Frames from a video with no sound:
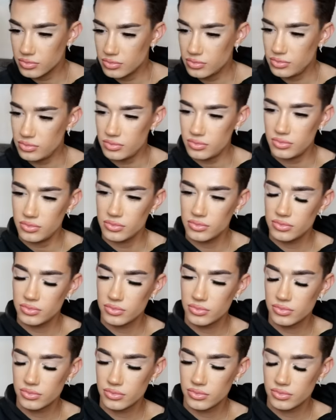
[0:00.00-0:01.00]

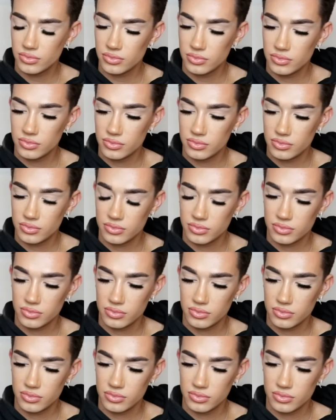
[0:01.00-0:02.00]

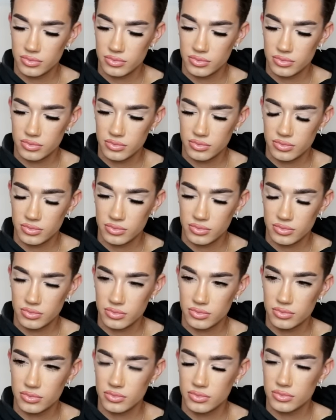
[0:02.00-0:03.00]

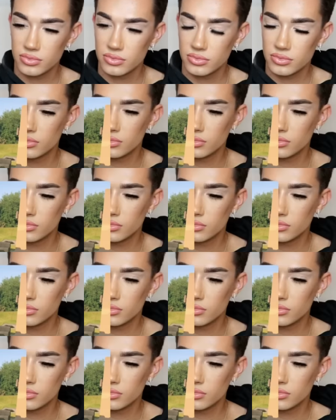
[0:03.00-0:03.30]
(silent)